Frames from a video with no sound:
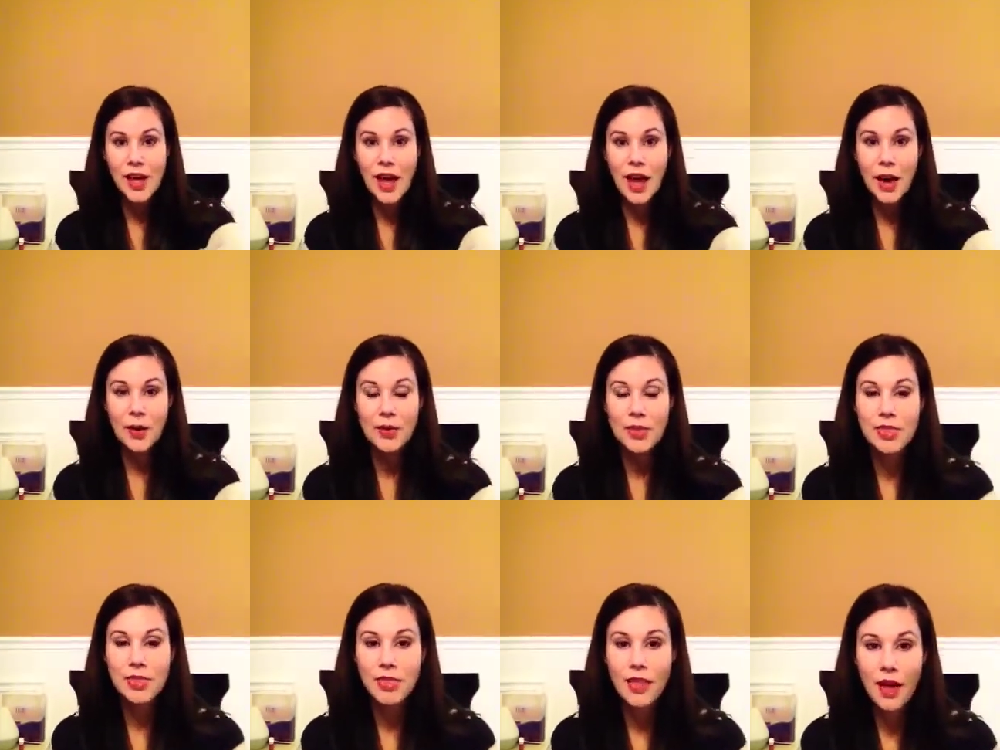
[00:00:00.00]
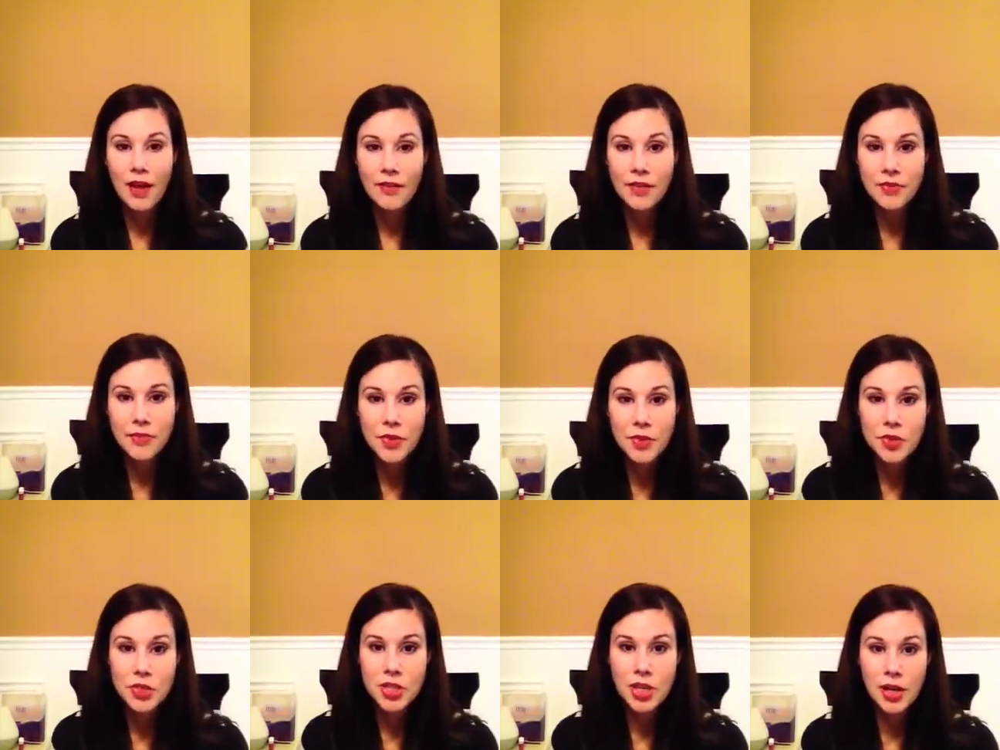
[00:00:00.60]
I would love if
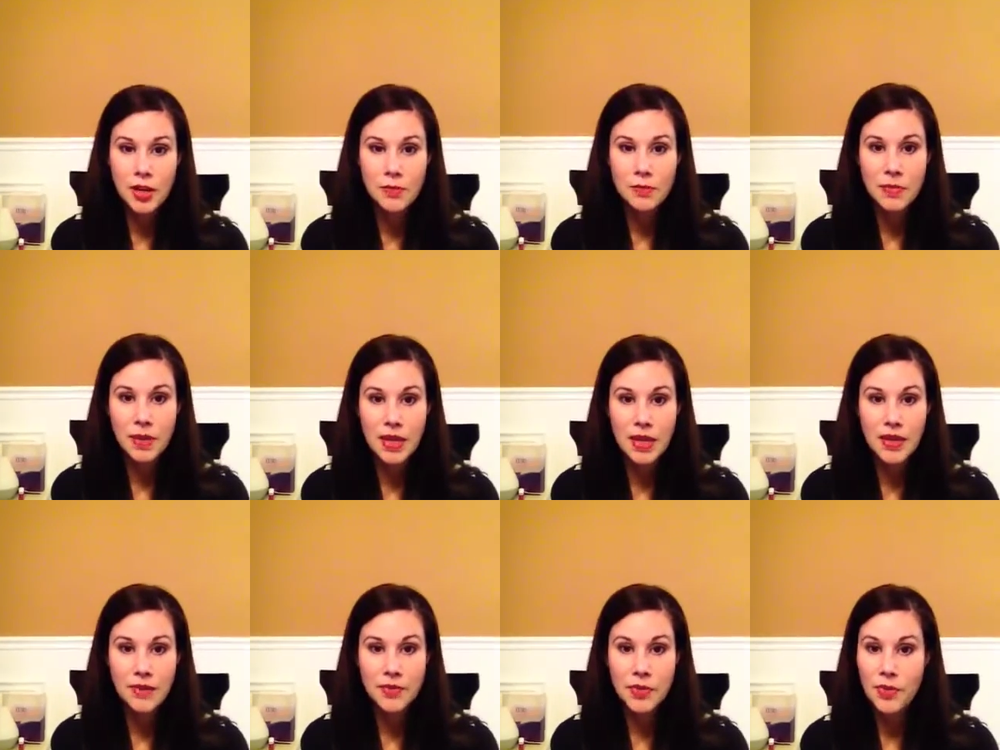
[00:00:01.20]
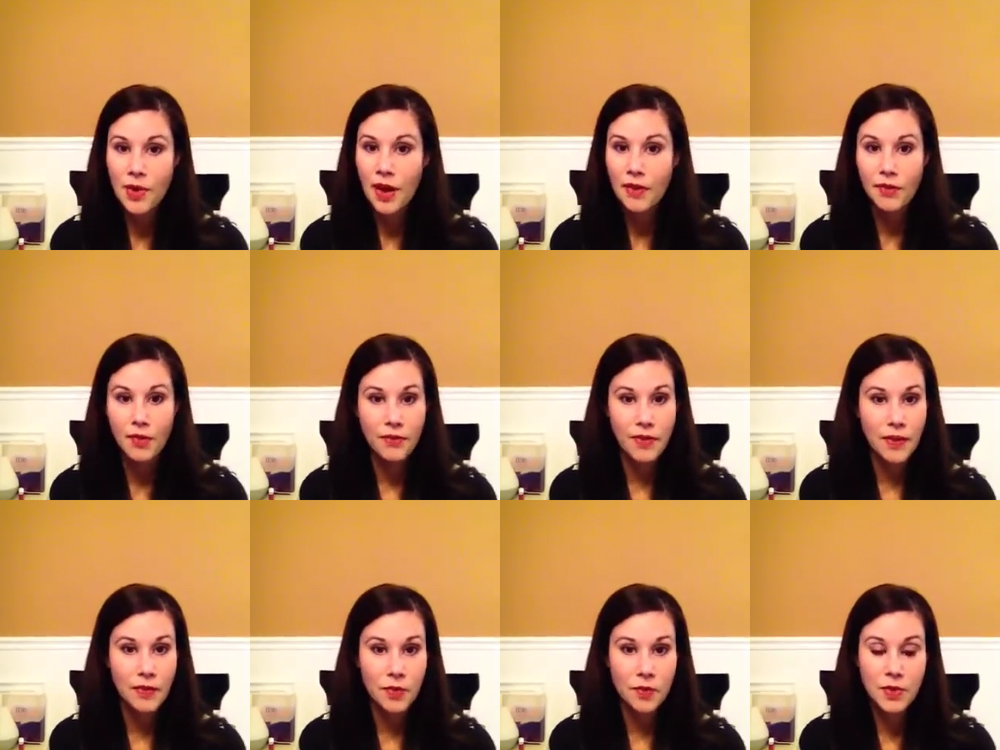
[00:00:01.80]
you shared me if you have a
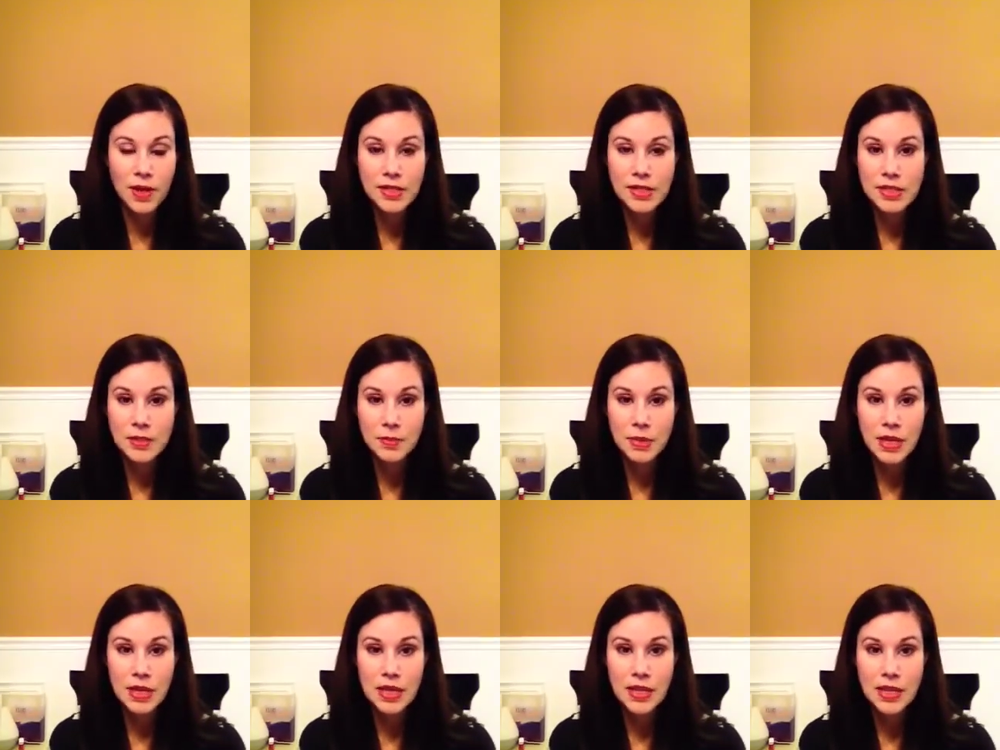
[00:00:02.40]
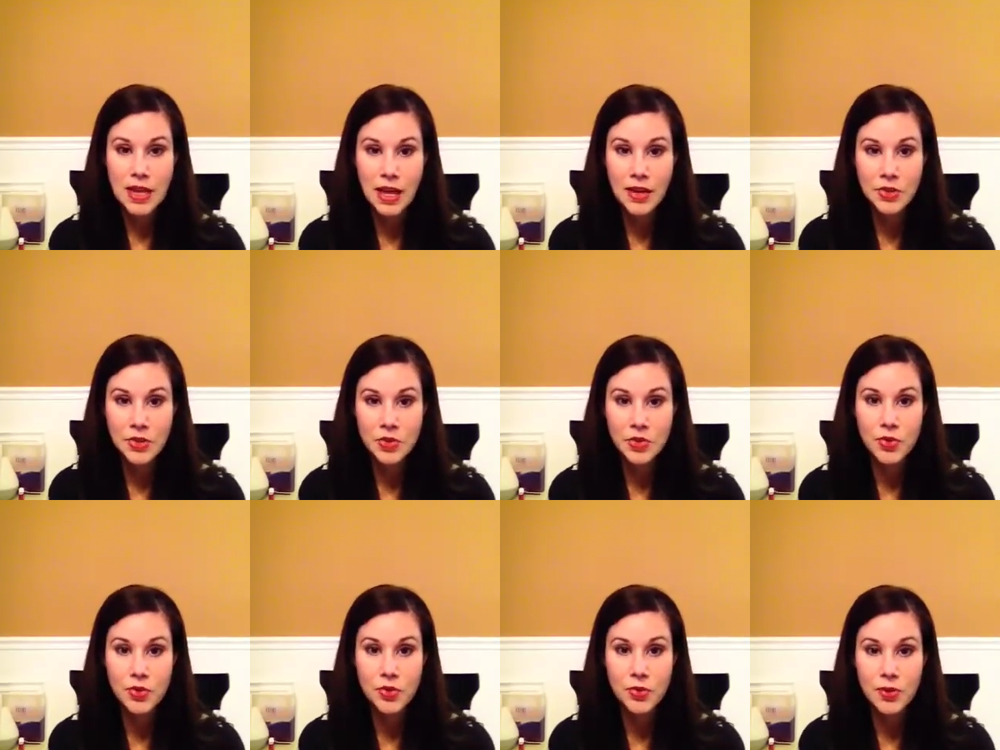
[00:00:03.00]
favorite recipe,
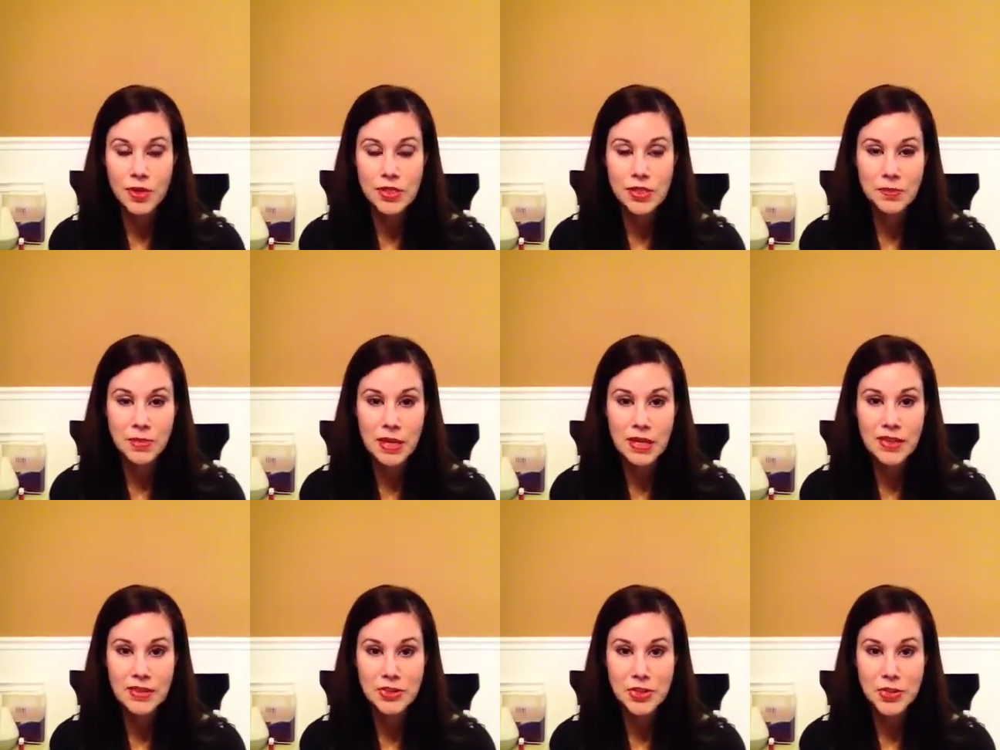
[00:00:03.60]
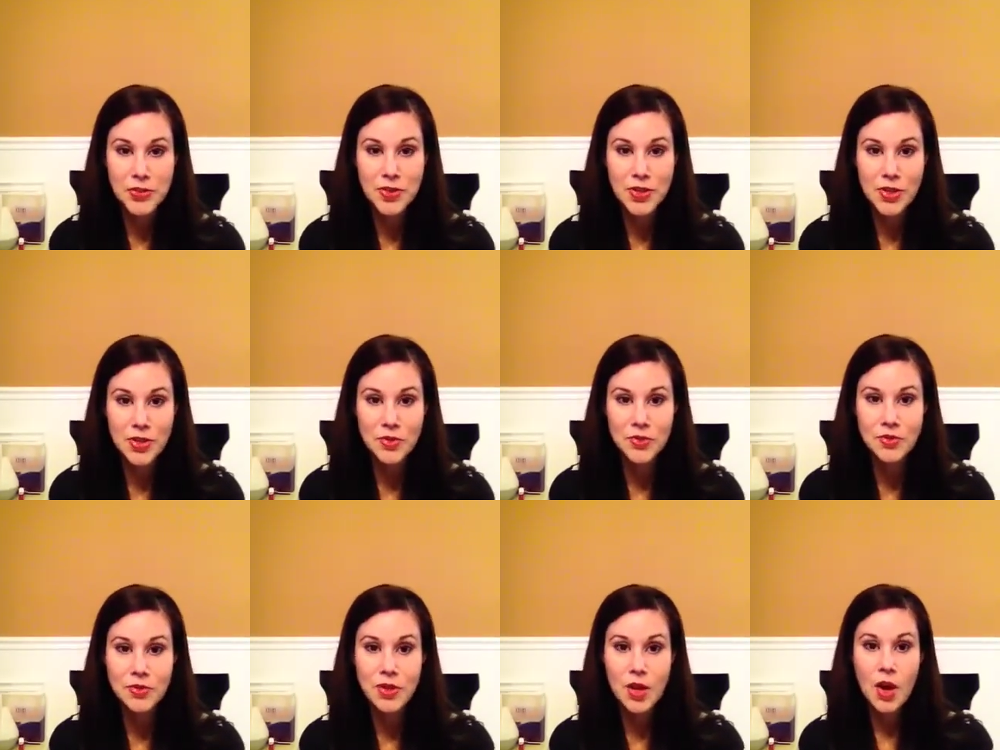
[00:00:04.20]
natural recipe that you
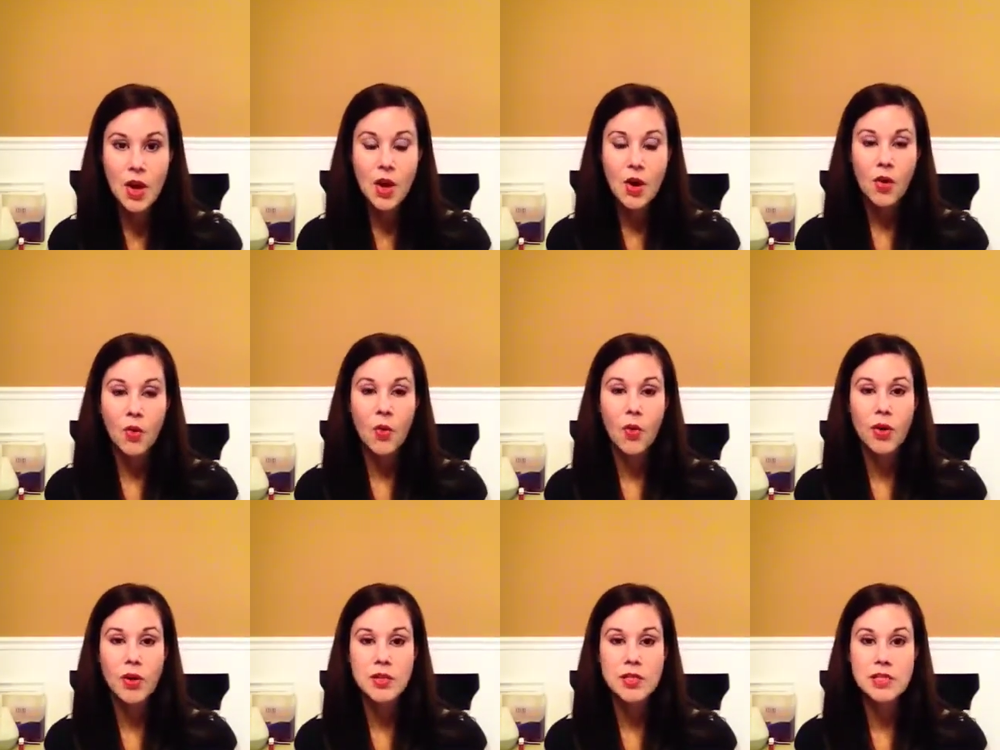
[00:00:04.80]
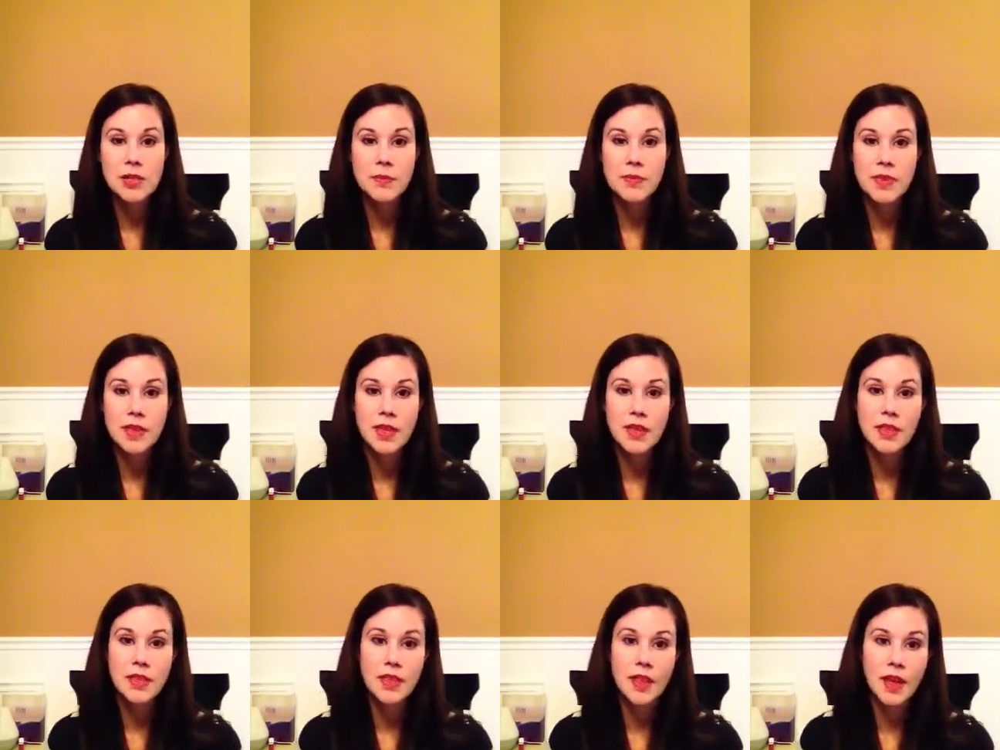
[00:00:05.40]
use, or something